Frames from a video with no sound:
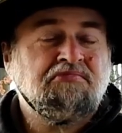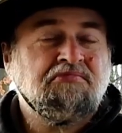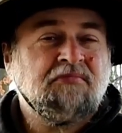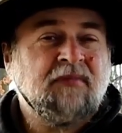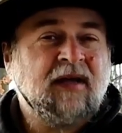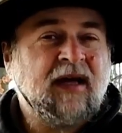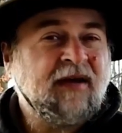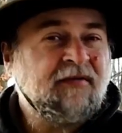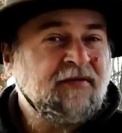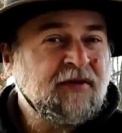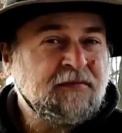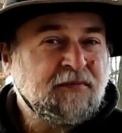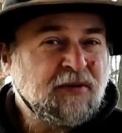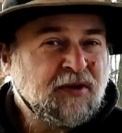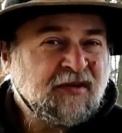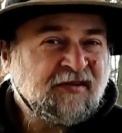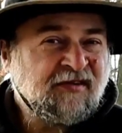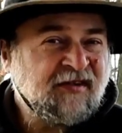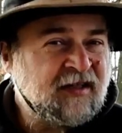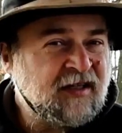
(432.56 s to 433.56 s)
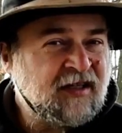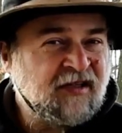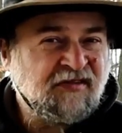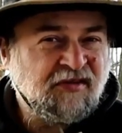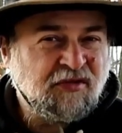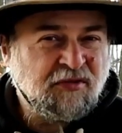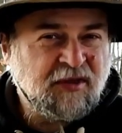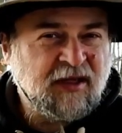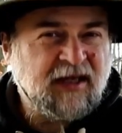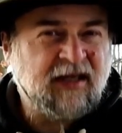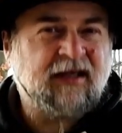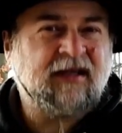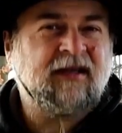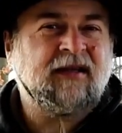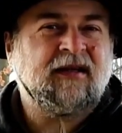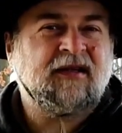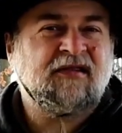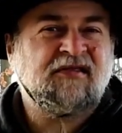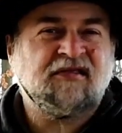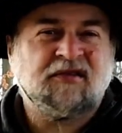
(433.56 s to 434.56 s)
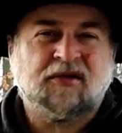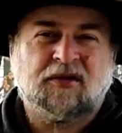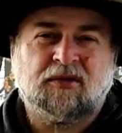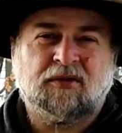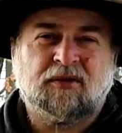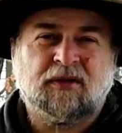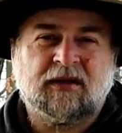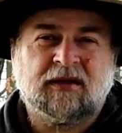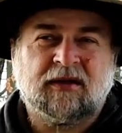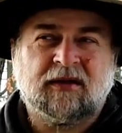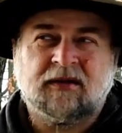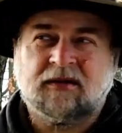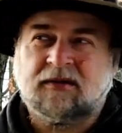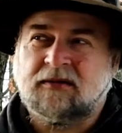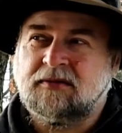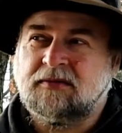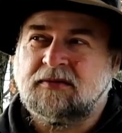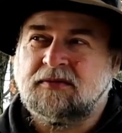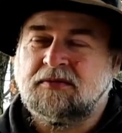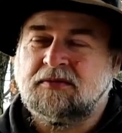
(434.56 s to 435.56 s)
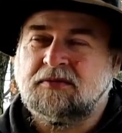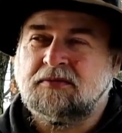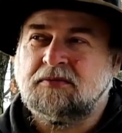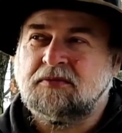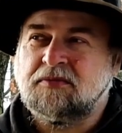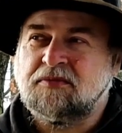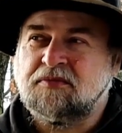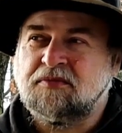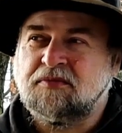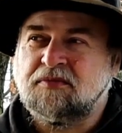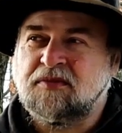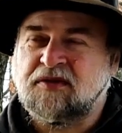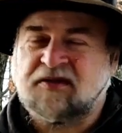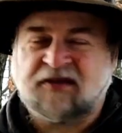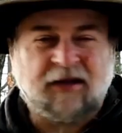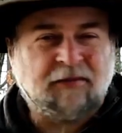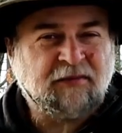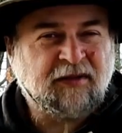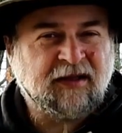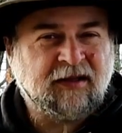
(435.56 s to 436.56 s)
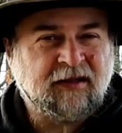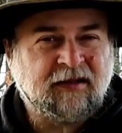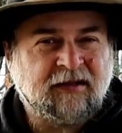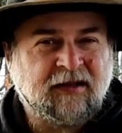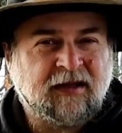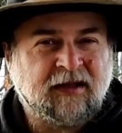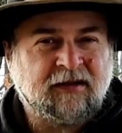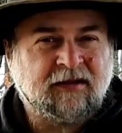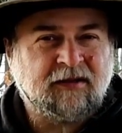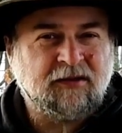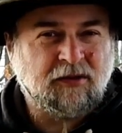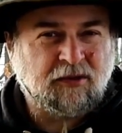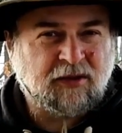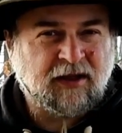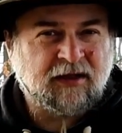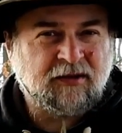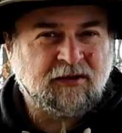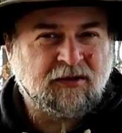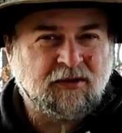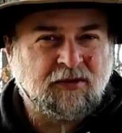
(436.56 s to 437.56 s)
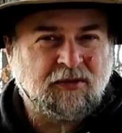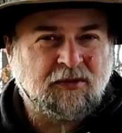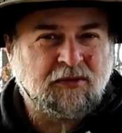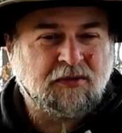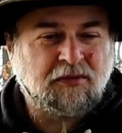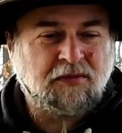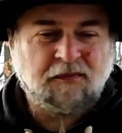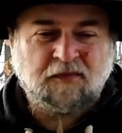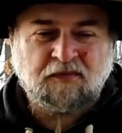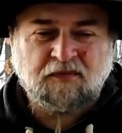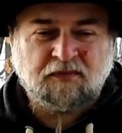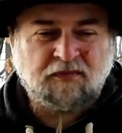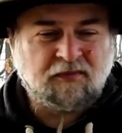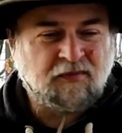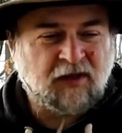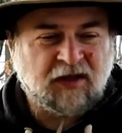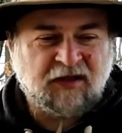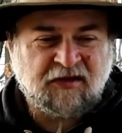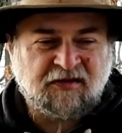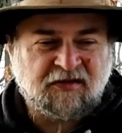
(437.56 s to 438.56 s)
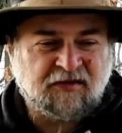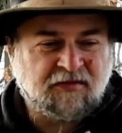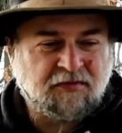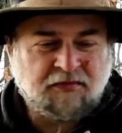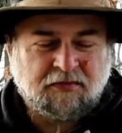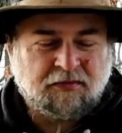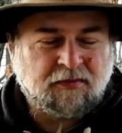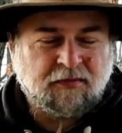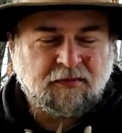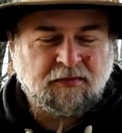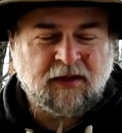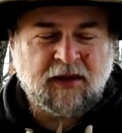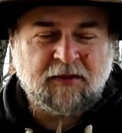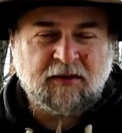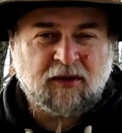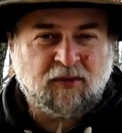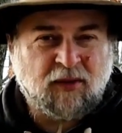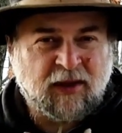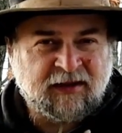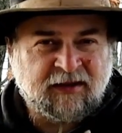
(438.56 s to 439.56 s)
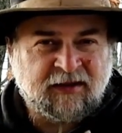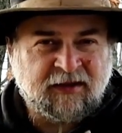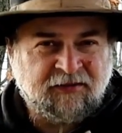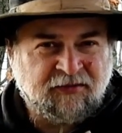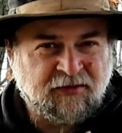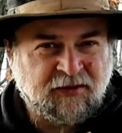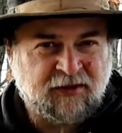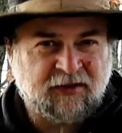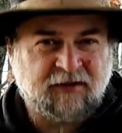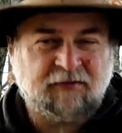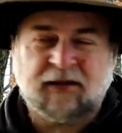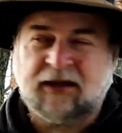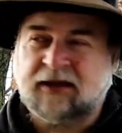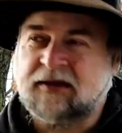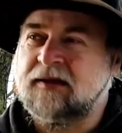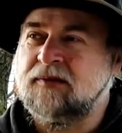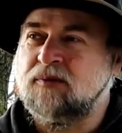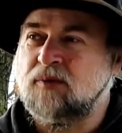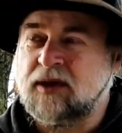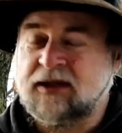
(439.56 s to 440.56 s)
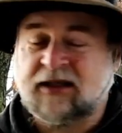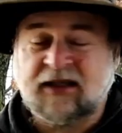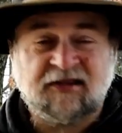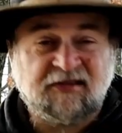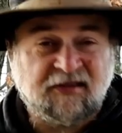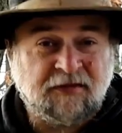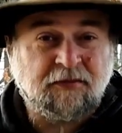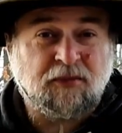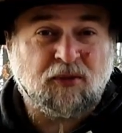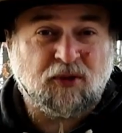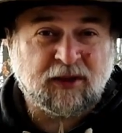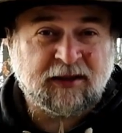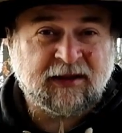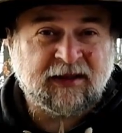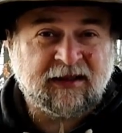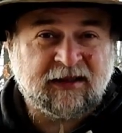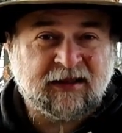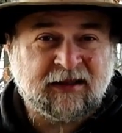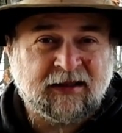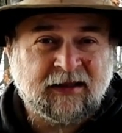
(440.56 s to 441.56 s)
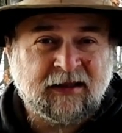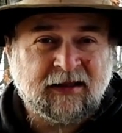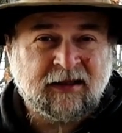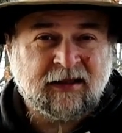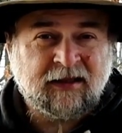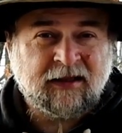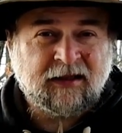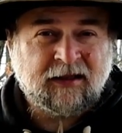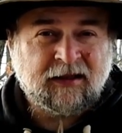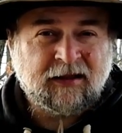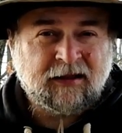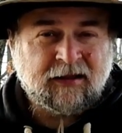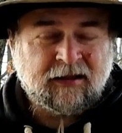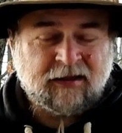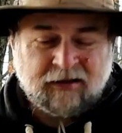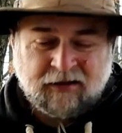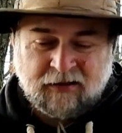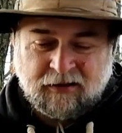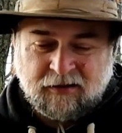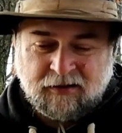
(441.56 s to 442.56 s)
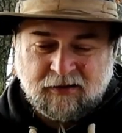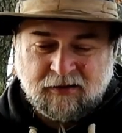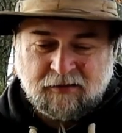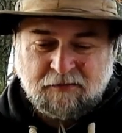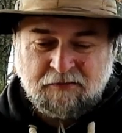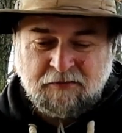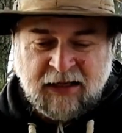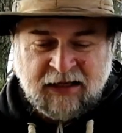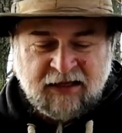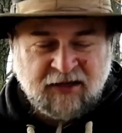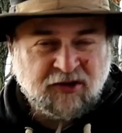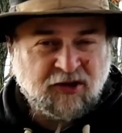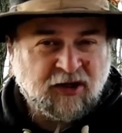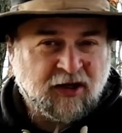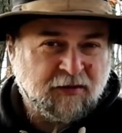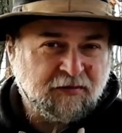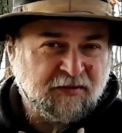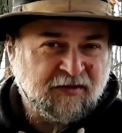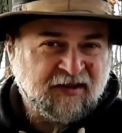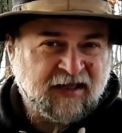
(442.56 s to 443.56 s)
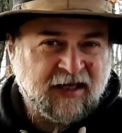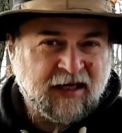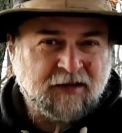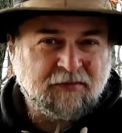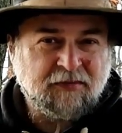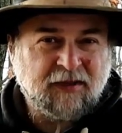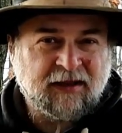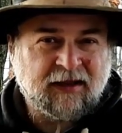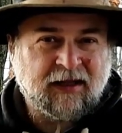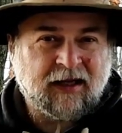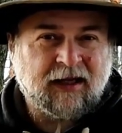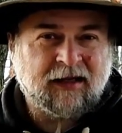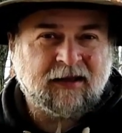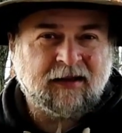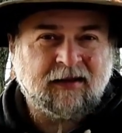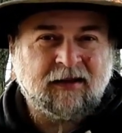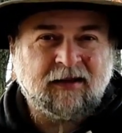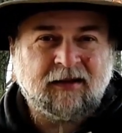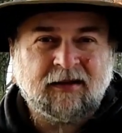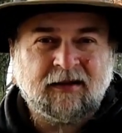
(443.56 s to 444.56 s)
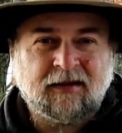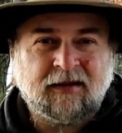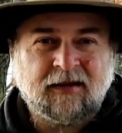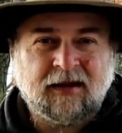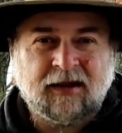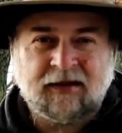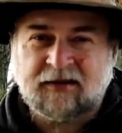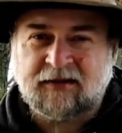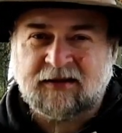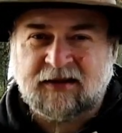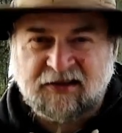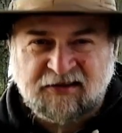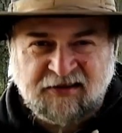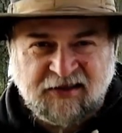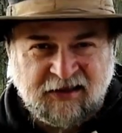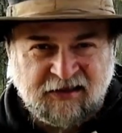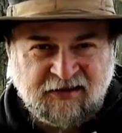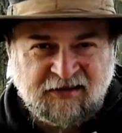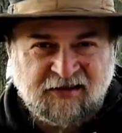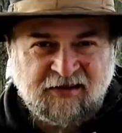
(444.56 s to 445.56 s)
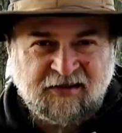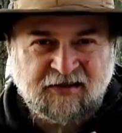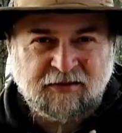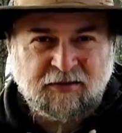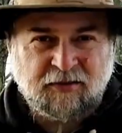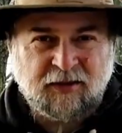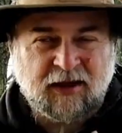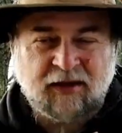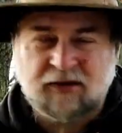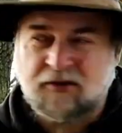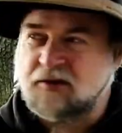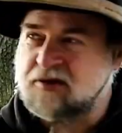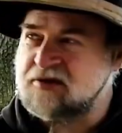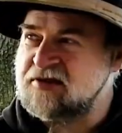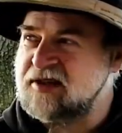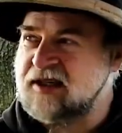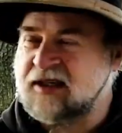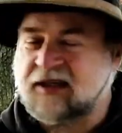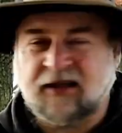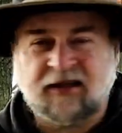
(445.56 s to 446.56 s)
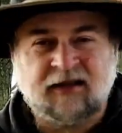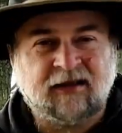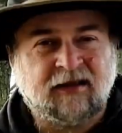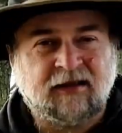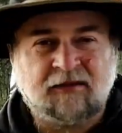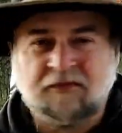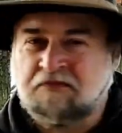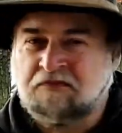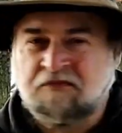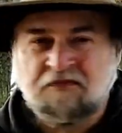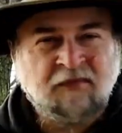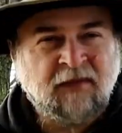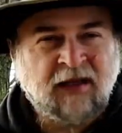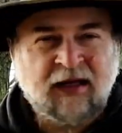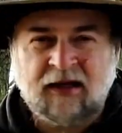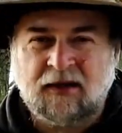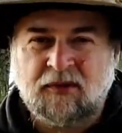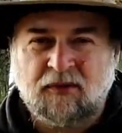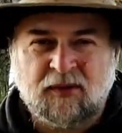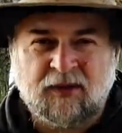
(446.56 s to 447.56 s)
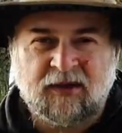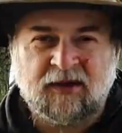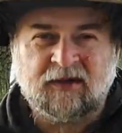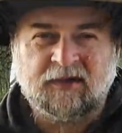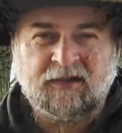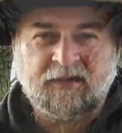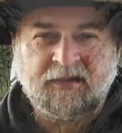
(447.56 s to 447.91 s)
Every person is unique, so something that you can do is maybe quite different, but what is important, many jobs can be done at a distance while you're sitting anywhere.